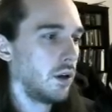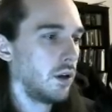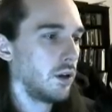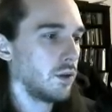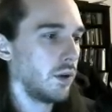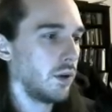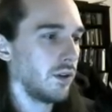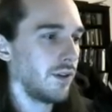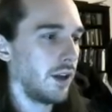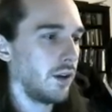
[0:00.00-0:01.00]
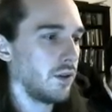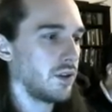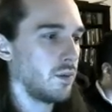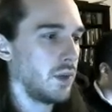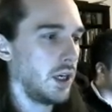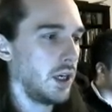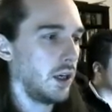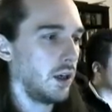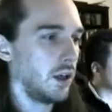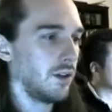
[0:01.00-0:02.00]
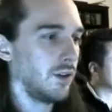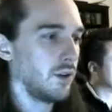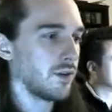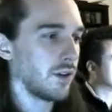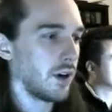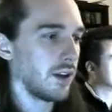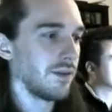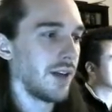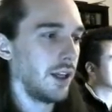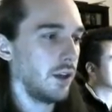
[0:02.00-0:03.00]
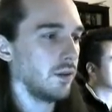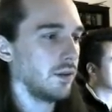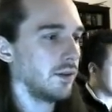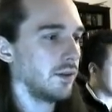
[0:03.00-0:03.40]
your values to be confused for other values.